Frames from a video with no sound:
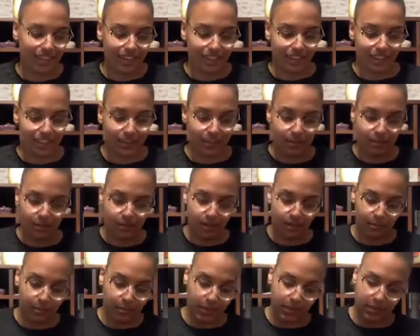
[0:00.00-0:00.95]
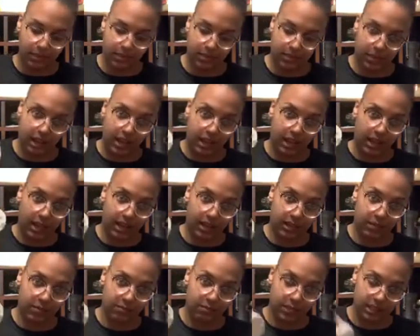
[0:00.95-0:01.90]
And then I'm going to press my
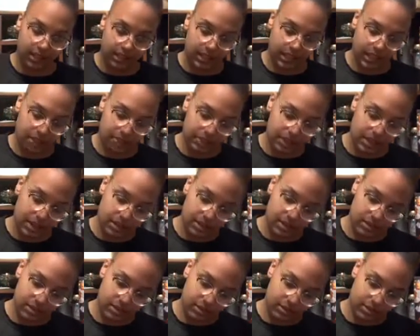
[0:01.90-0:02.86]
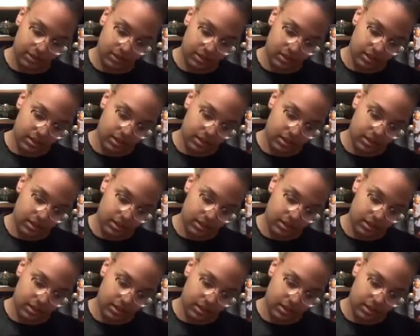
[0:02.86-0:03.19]
Bisque stamp down into it,